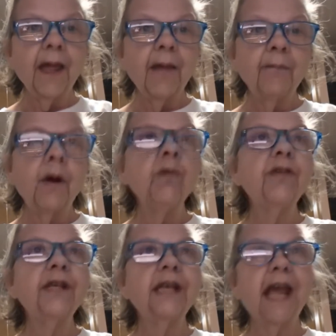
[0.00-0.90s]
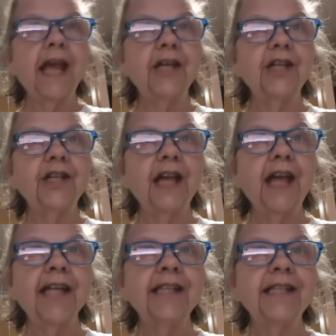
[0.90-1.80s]
and both engaged
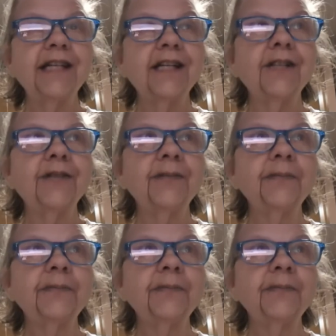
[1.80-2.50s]
and still,